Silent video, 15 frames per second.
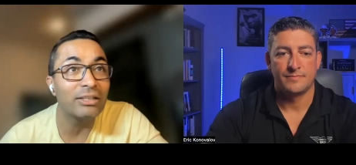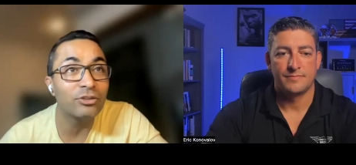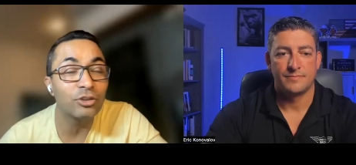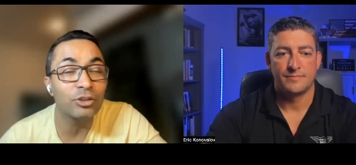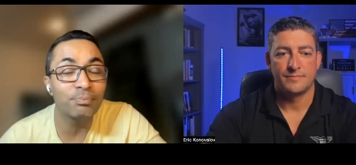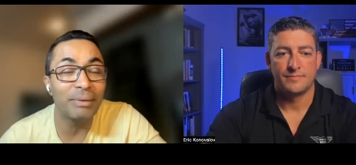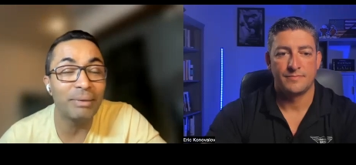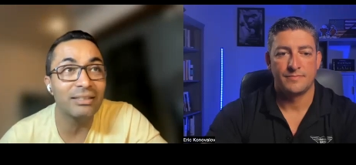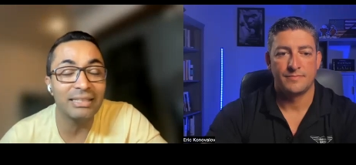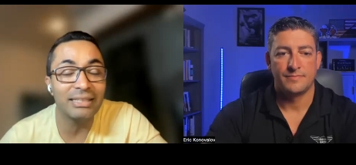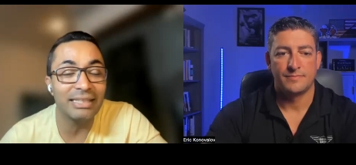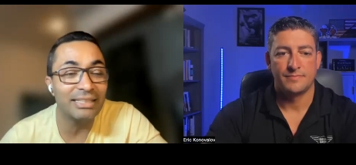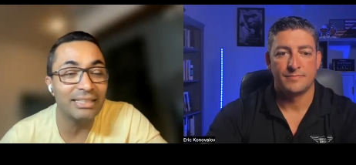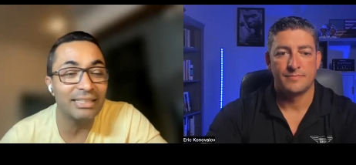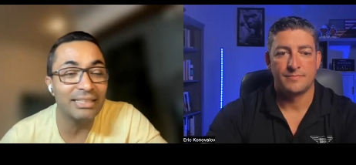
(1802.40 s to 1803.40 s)

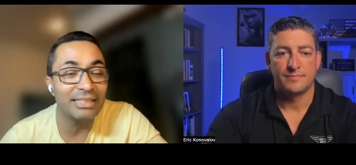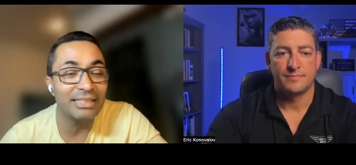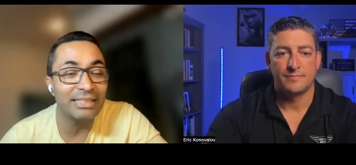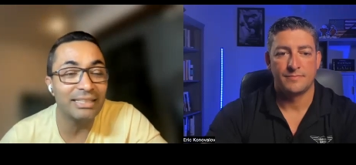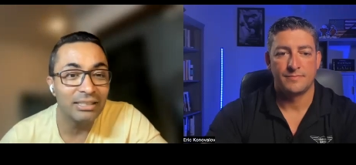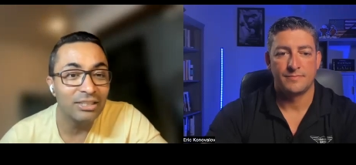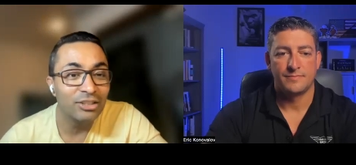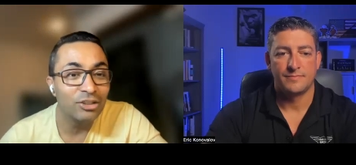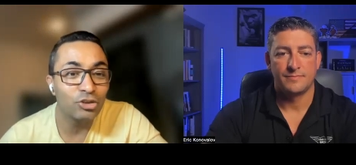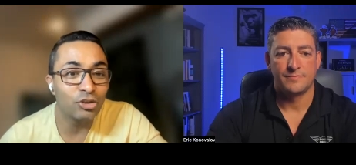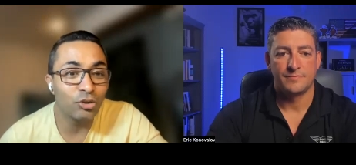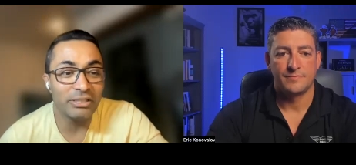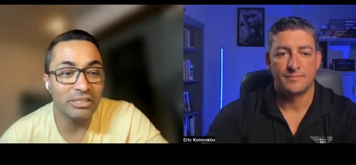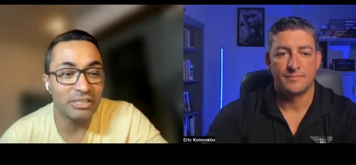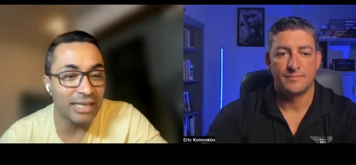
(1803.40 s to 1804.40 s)
Speaker 1: spamming is
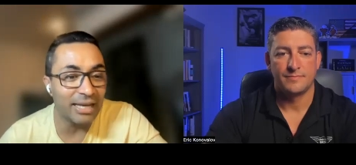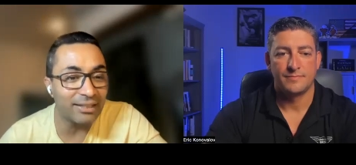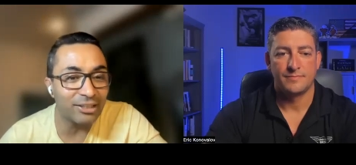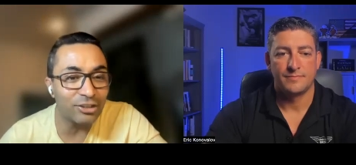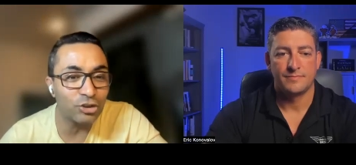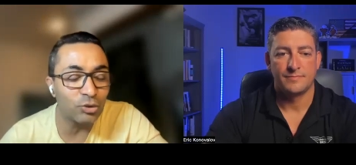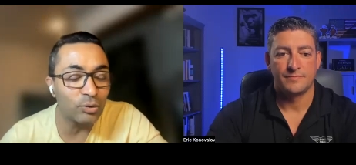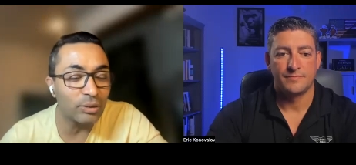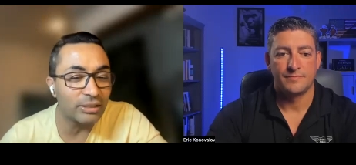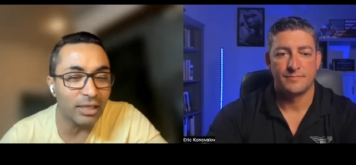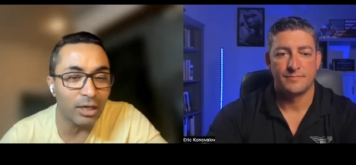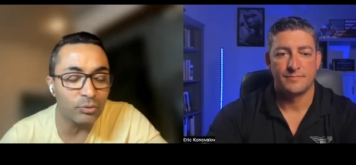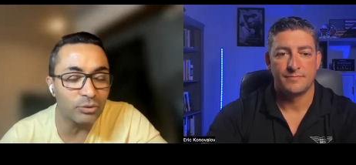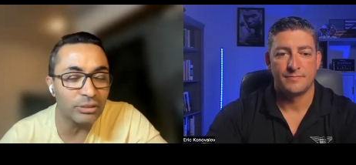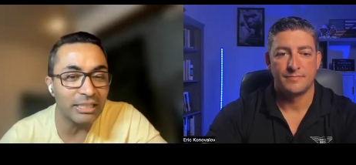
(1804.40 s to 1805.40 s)
so easy i can shoot a
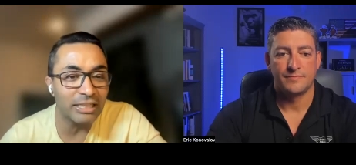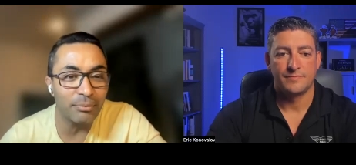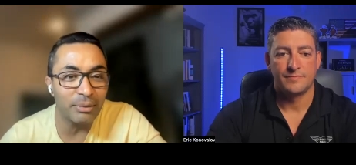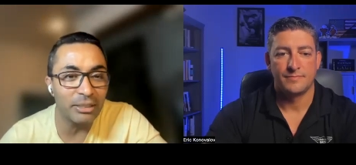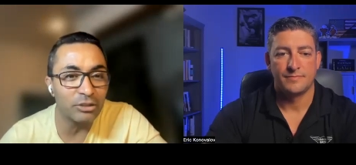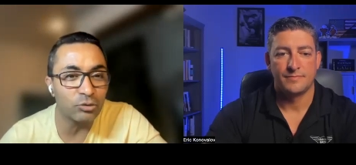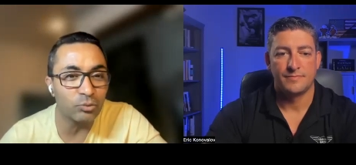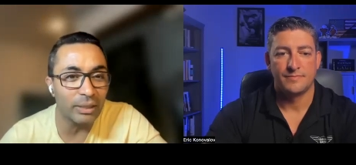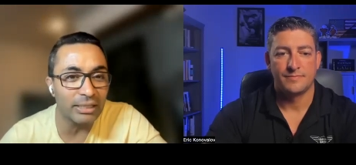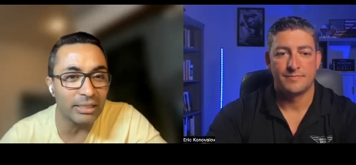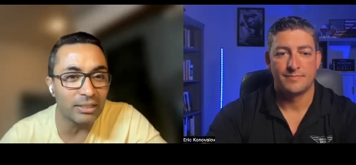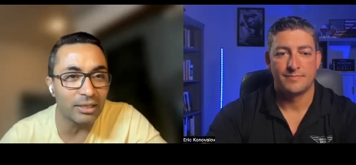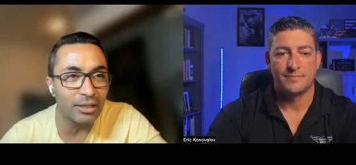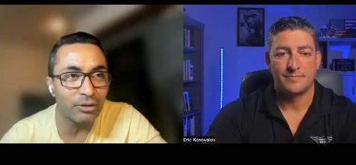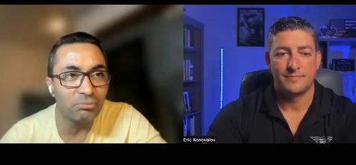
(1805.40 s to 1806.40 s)
thousand emails right
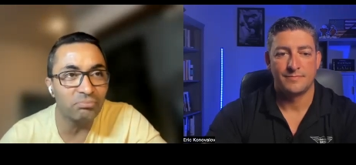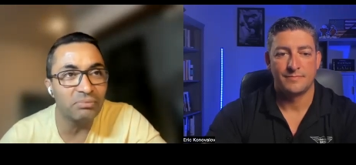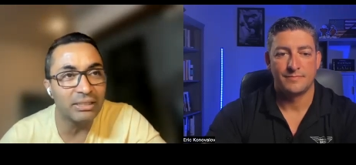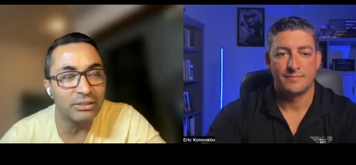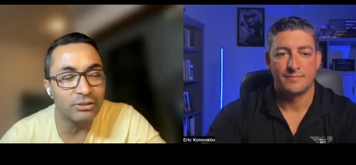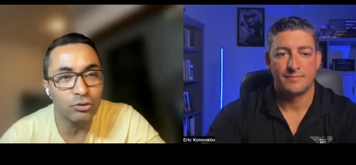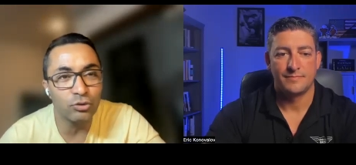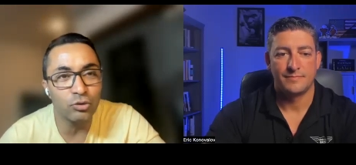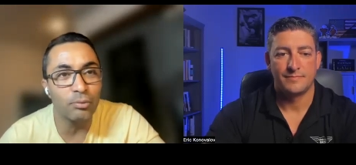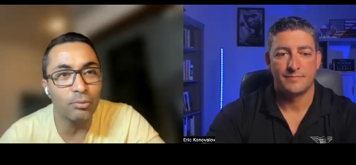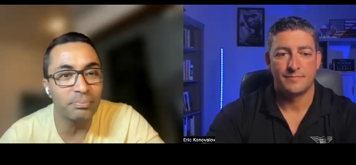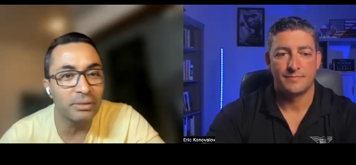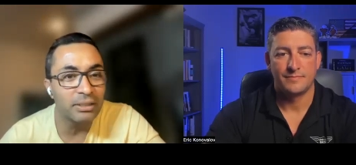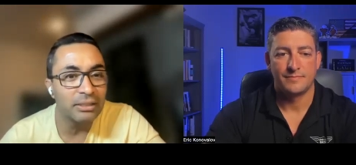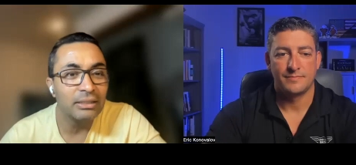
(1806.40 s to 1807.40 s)
now and just
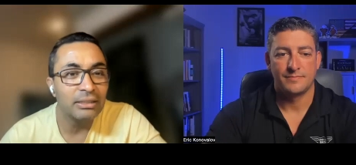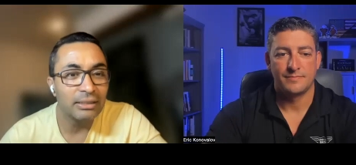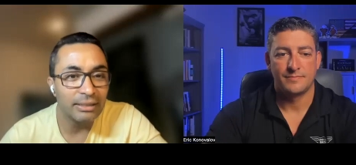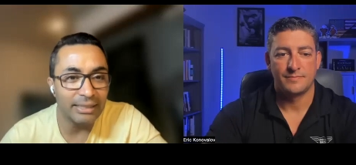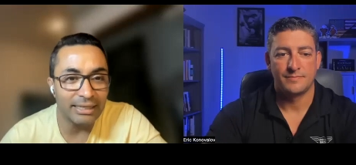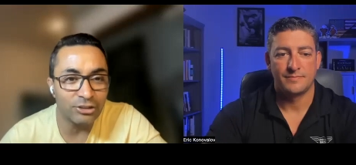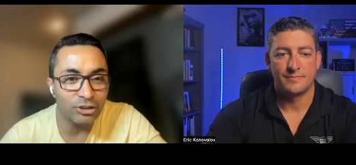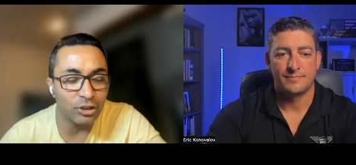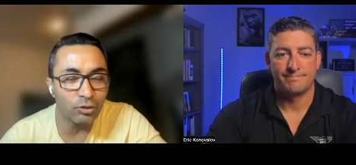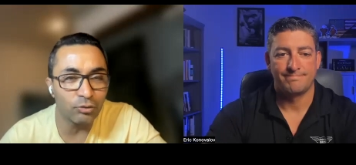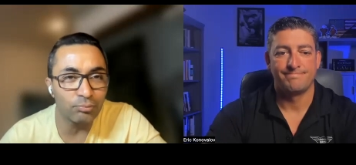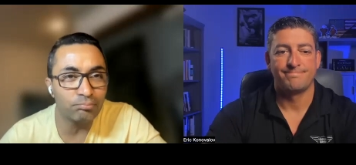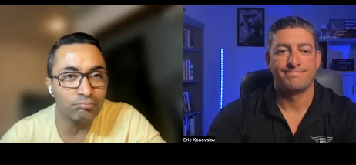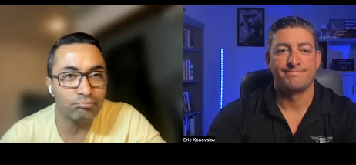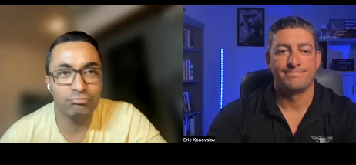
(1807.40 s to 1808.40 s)
hope that you know
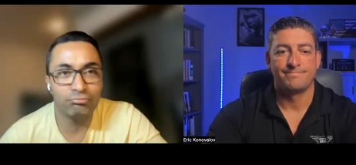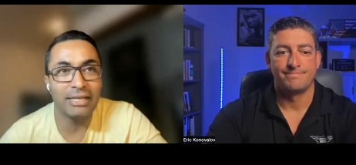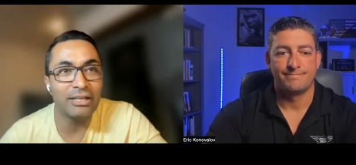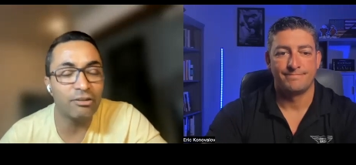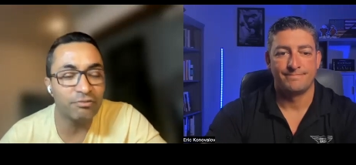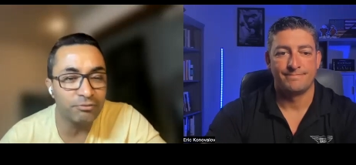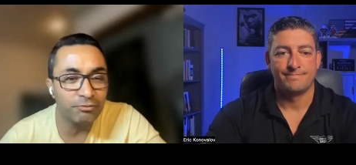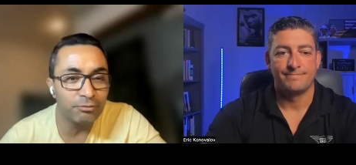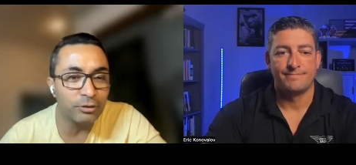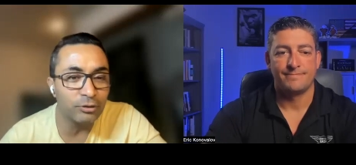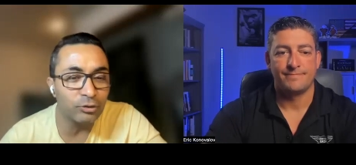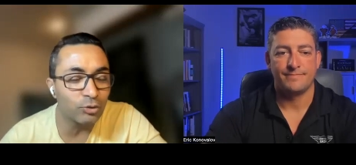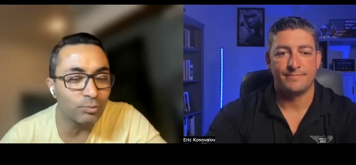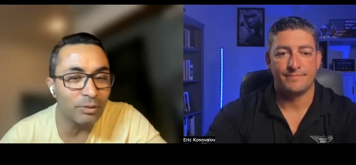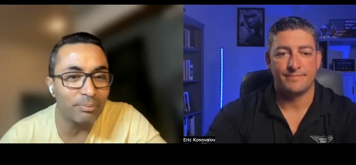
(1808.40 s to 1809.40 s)
10 of uh,
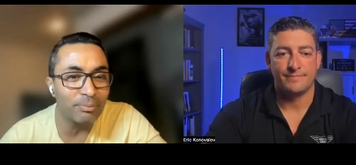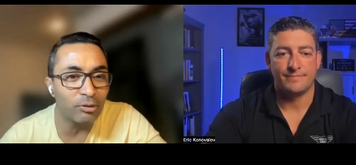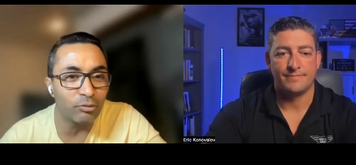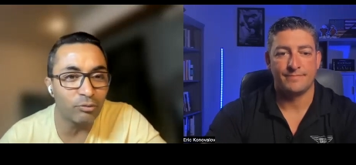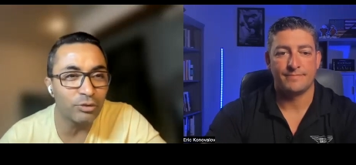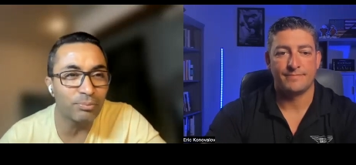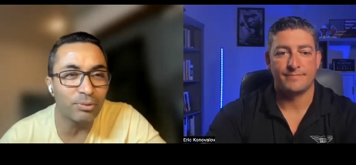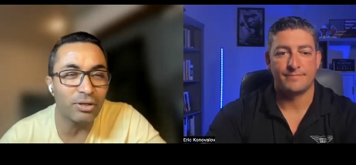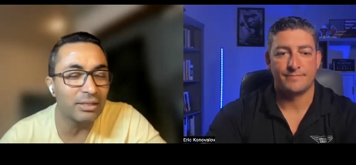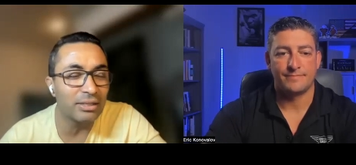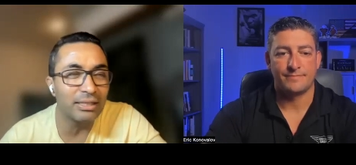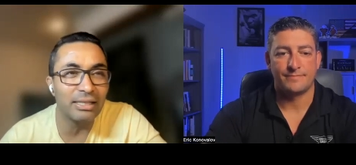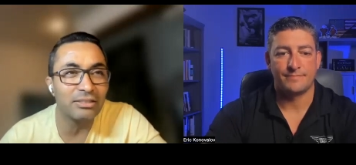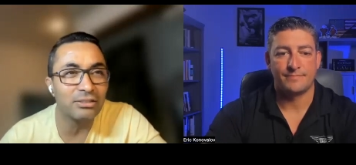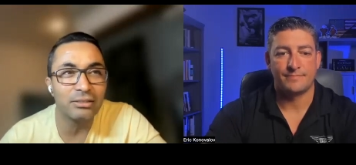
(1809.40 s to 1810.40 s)
those people respond
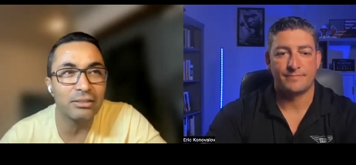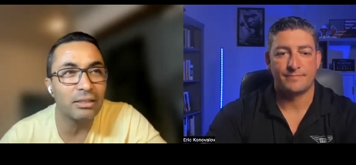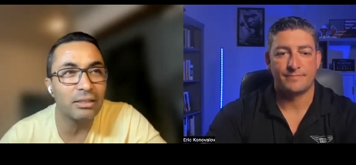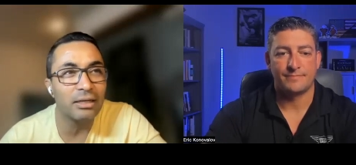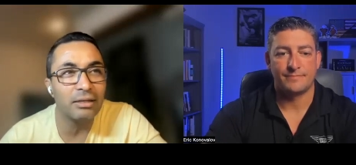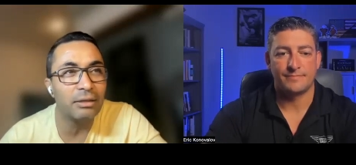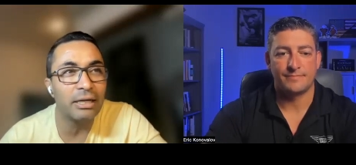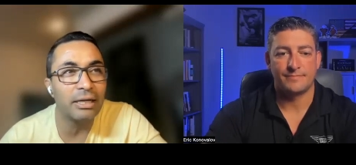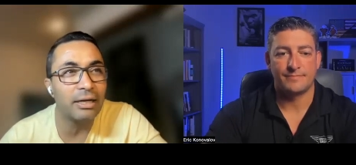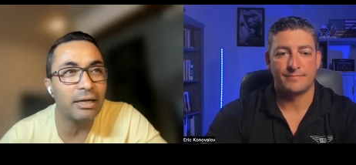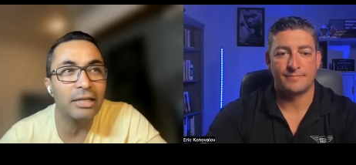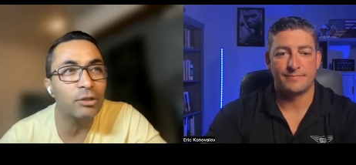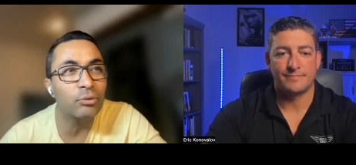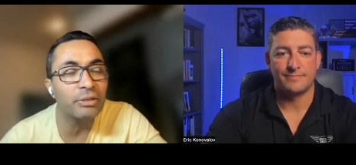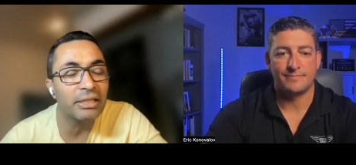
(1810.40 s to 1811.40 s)
that's uh, I, I,
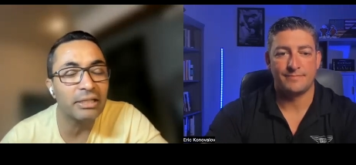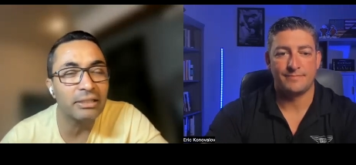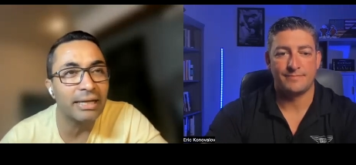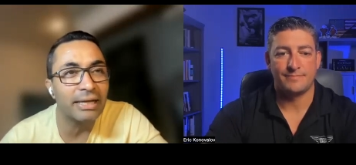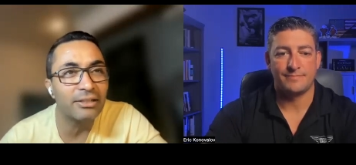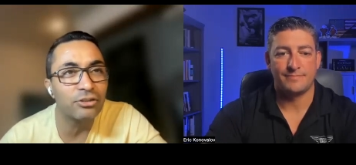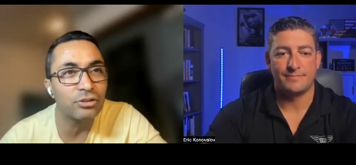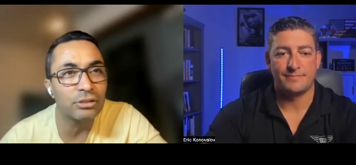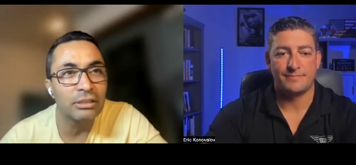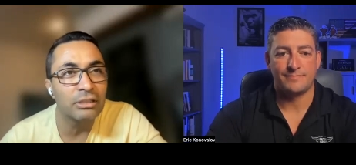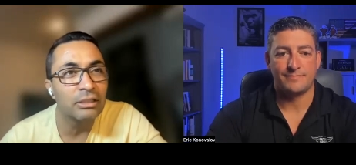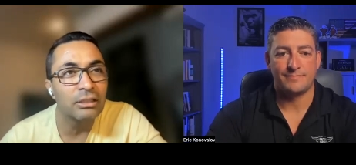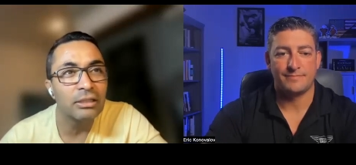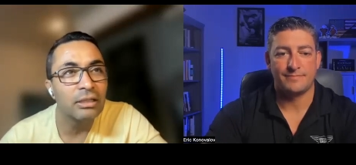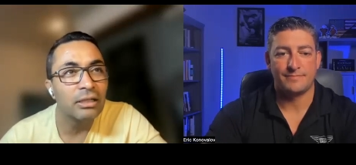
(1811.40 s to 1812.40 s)
don't think that is
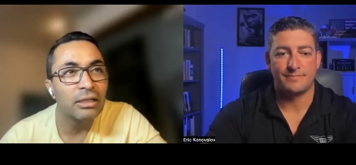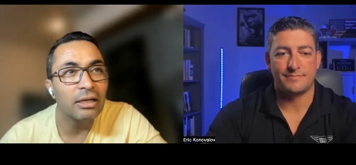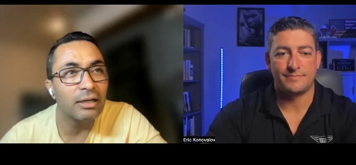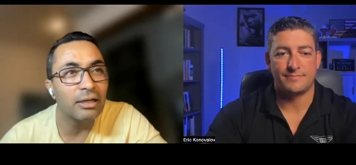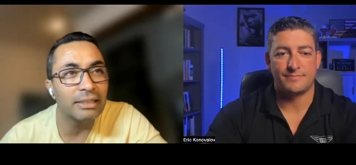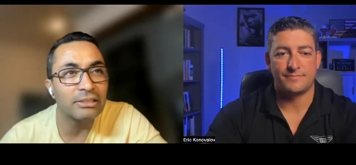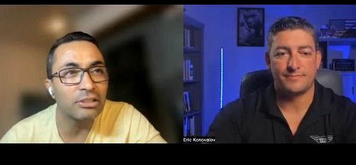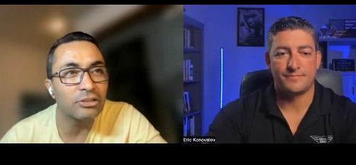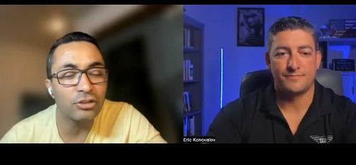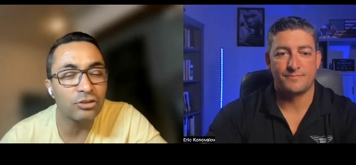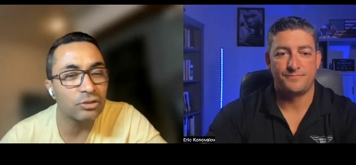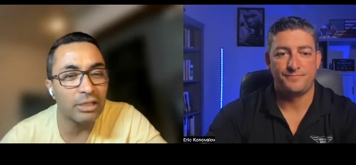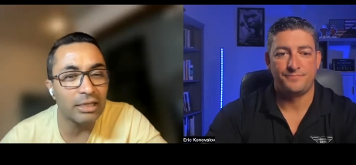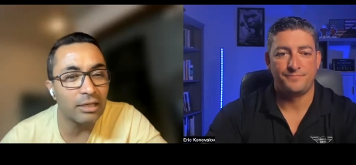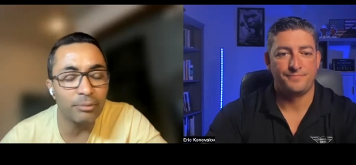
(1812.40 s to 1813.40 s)
uh, that's a
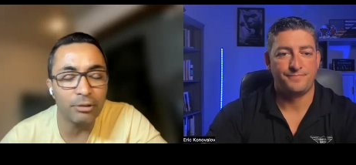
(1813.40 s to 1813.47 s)
sustainable